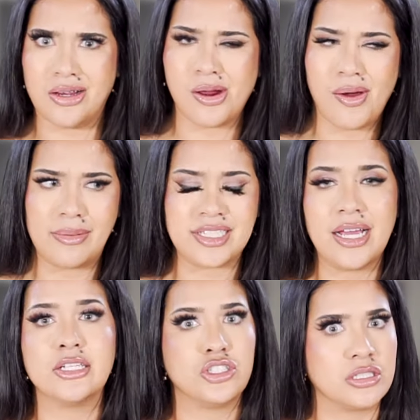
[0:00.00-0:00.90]
You know what I'm
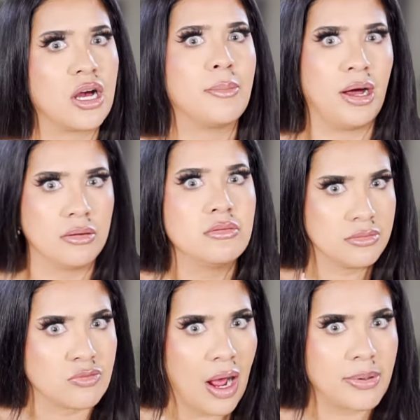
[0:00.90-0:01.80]
saying? She's talking about
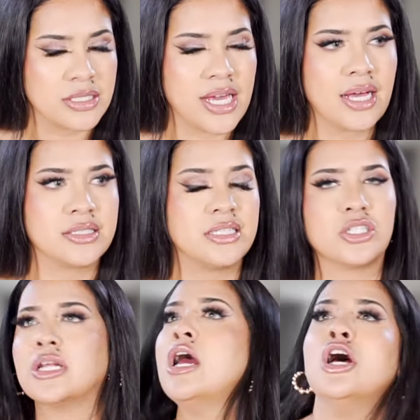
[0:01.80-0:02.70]
Robert's gas
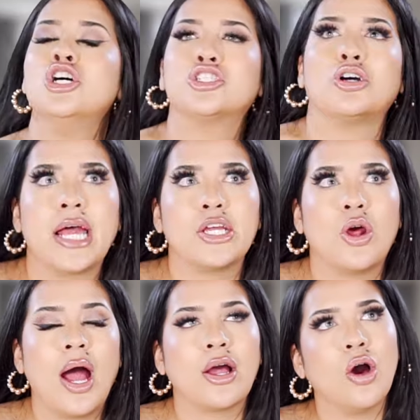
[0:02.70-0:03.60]
station. So like, you know,
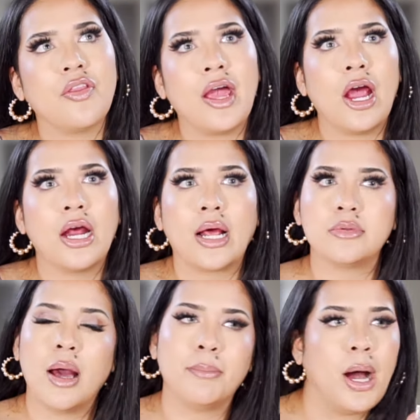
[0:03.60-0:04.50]
I go there and
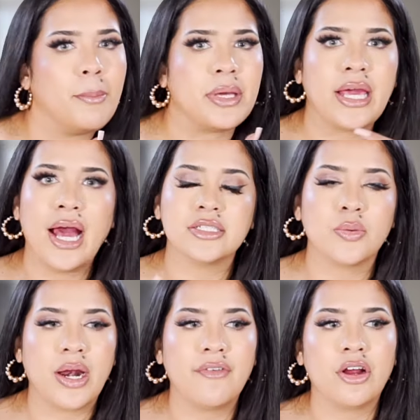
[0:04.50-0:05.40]
I'm pumping gas or
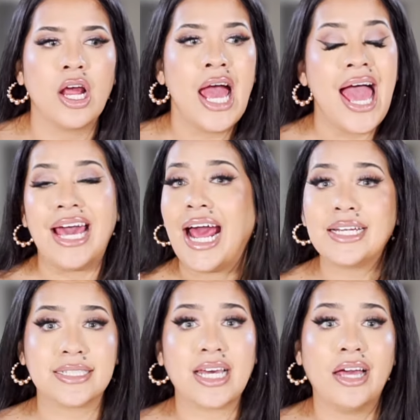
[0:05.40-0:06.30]
whatever. And I
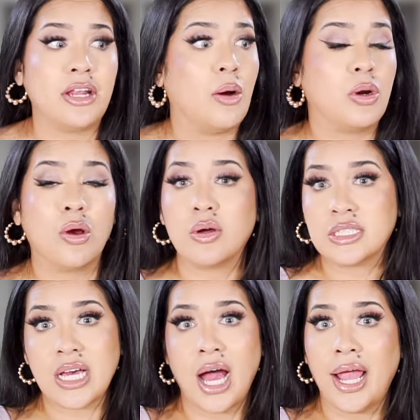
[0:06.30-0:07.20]
decide that I want to go
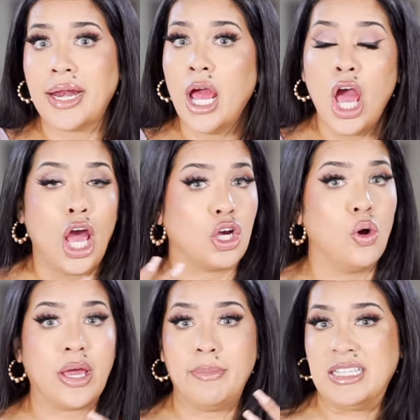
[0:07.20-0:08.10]
inside and
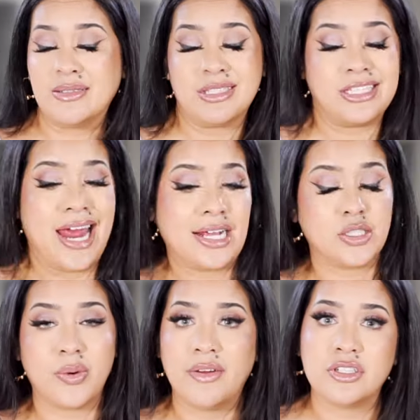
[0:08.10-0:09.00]
go get me some snacks
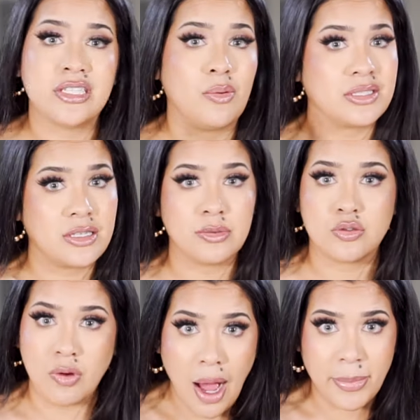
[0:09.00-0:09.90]
or whatever, say what's up
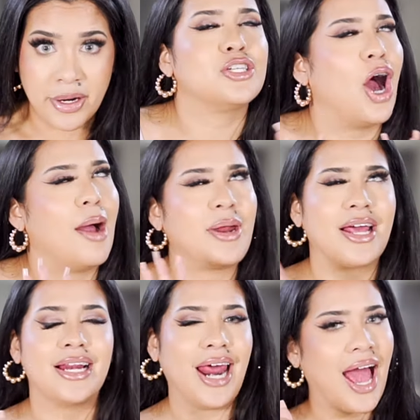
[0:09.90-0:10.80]
to Robert. Y'all, I'm not
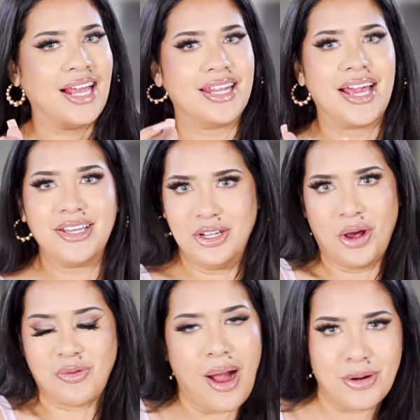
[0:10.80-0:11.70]
going to lie. Like, you
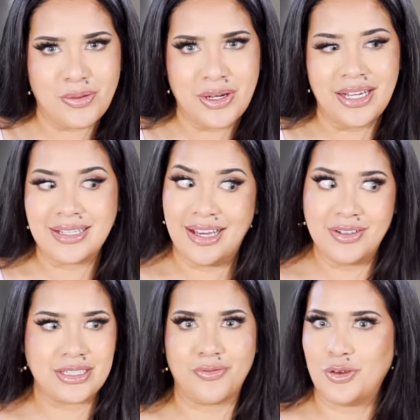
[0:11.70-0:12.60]
know, Robert would give
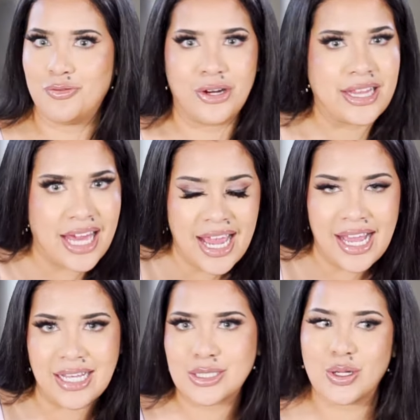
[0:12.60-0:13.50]
us a few free
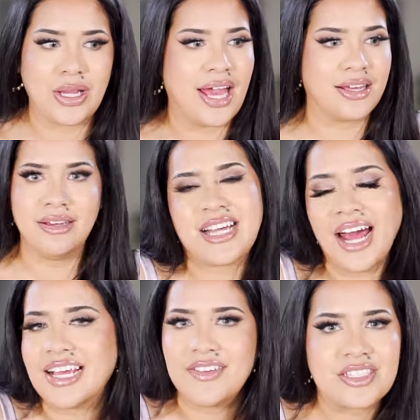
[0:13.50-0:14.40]
things or like just
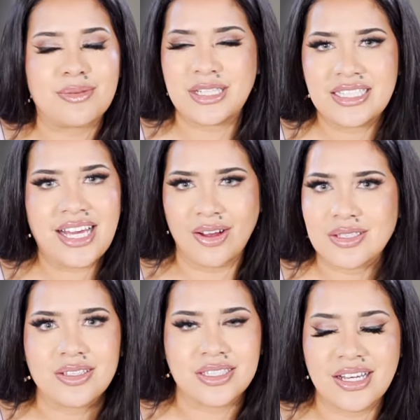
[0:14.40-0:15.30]
kind of give us some discounts
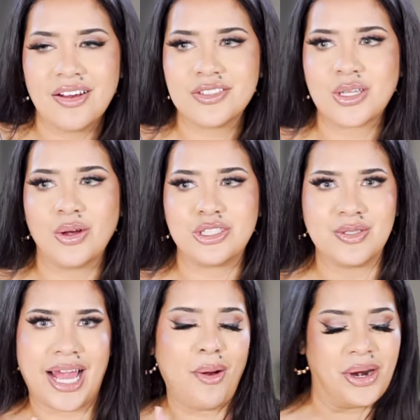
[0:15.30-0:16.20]
on stuff. So she was
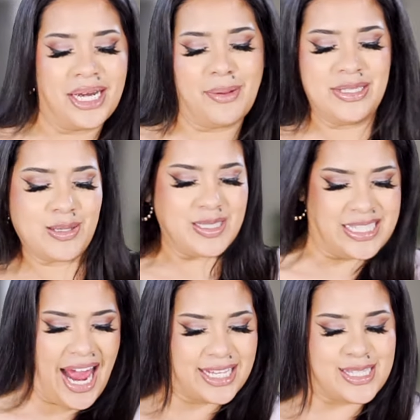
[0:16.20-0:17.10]
like, I wanted to get me some
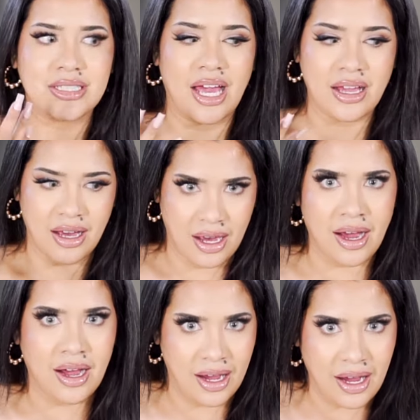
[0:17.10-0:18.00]
snacks. I was like,
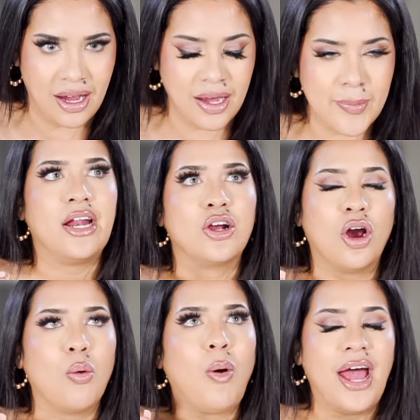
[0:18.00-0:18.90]
uh-huh. And
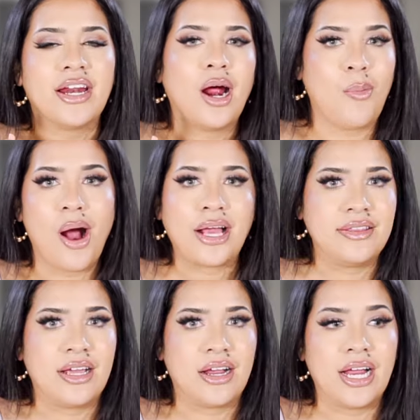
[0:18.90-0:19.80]
girl, why did I walk in
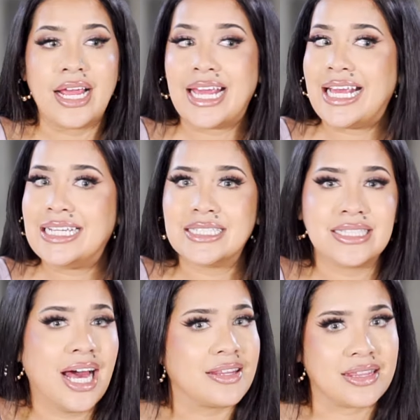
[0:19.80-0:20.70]
there? He's
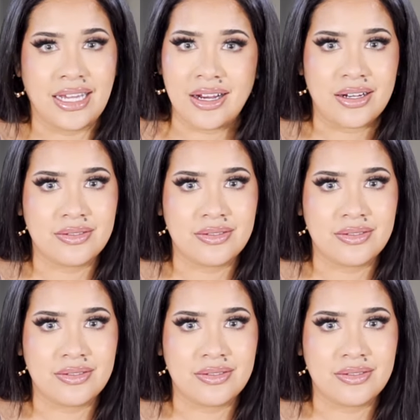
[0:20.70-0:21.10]
not there.